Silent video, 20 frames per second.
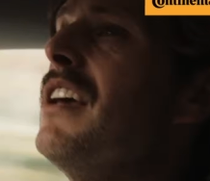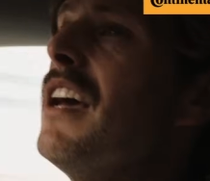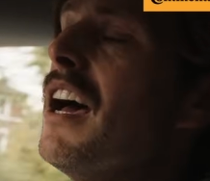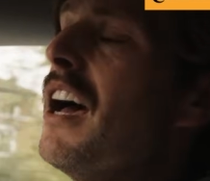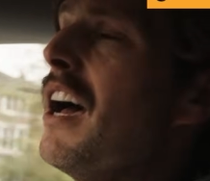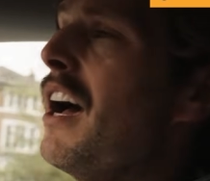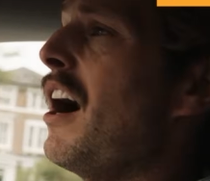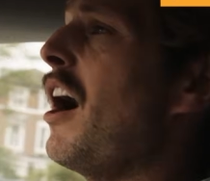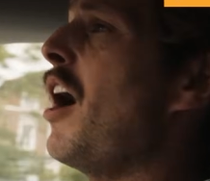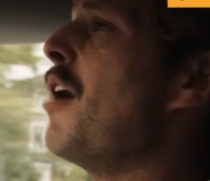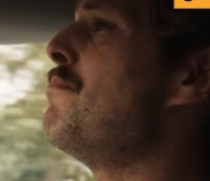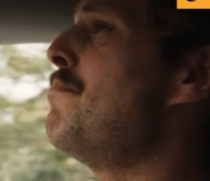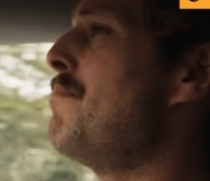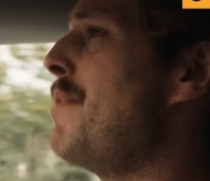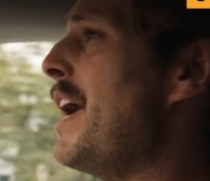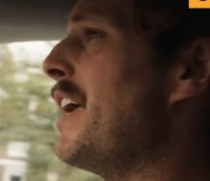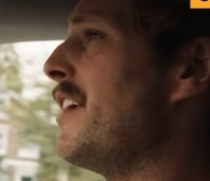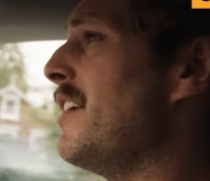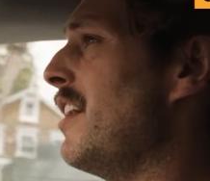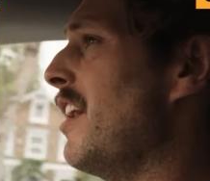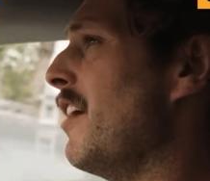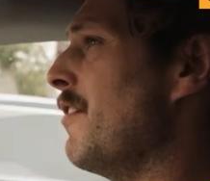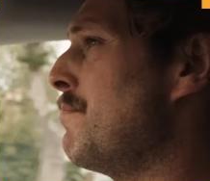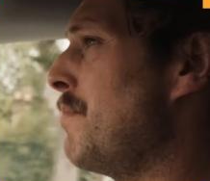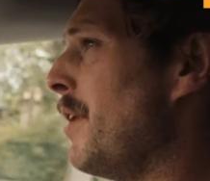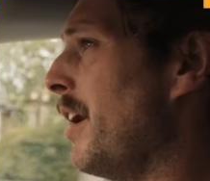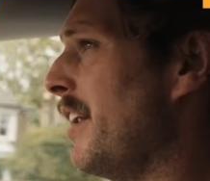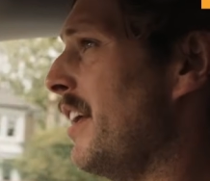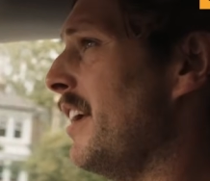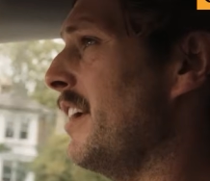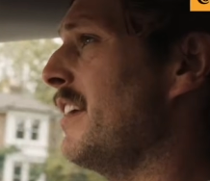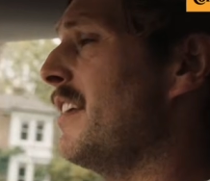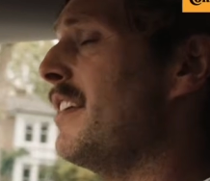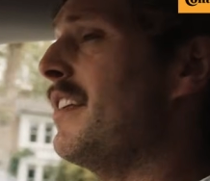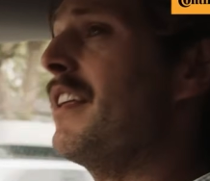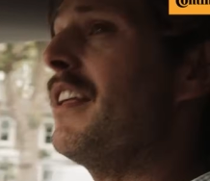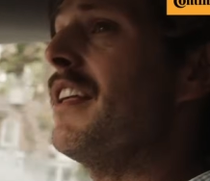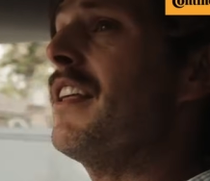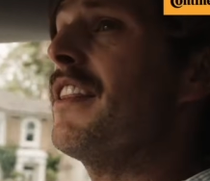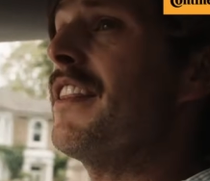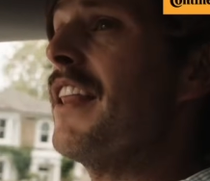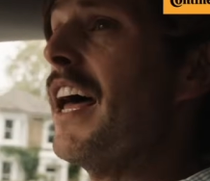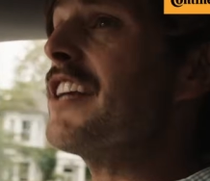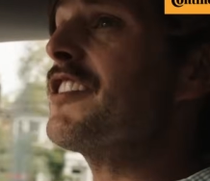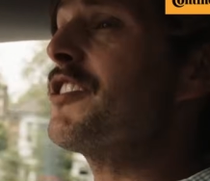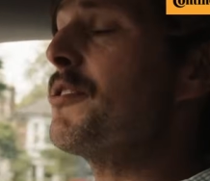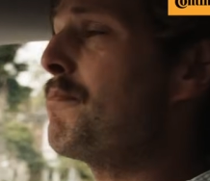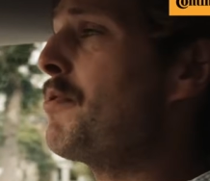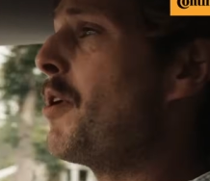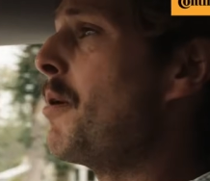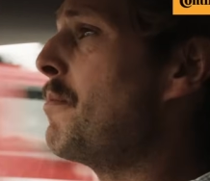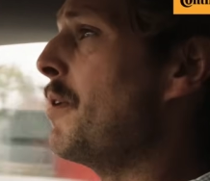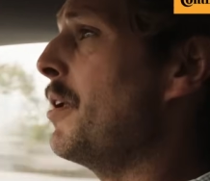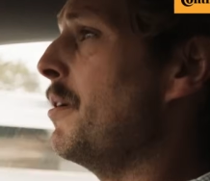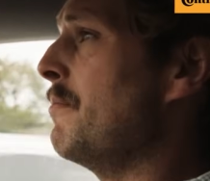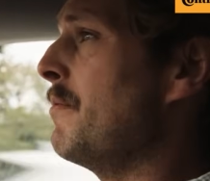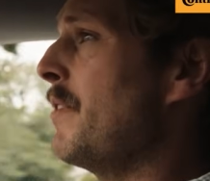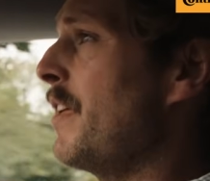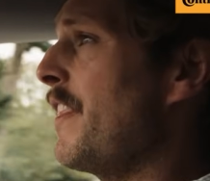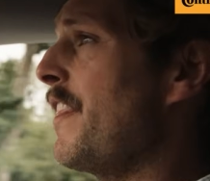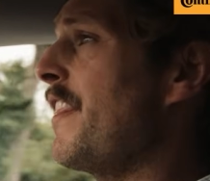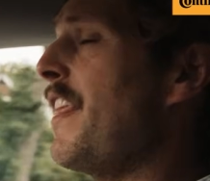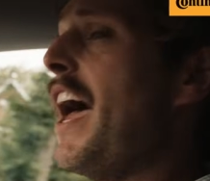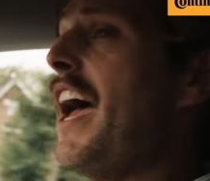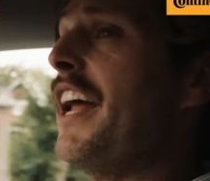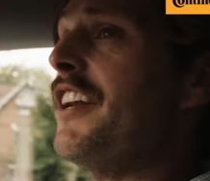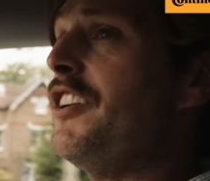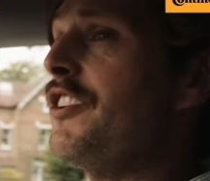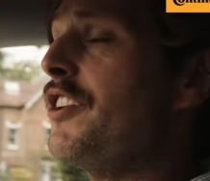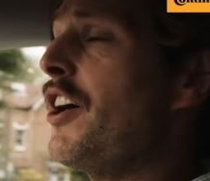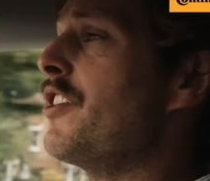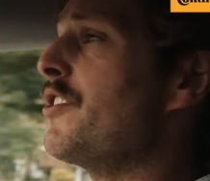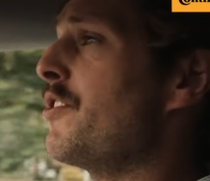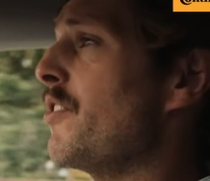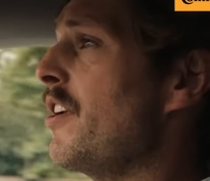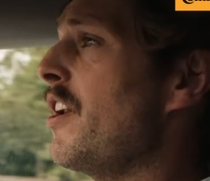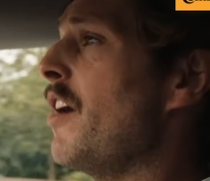Yeah, I bet you love Putney. That's your problem. That and you don't do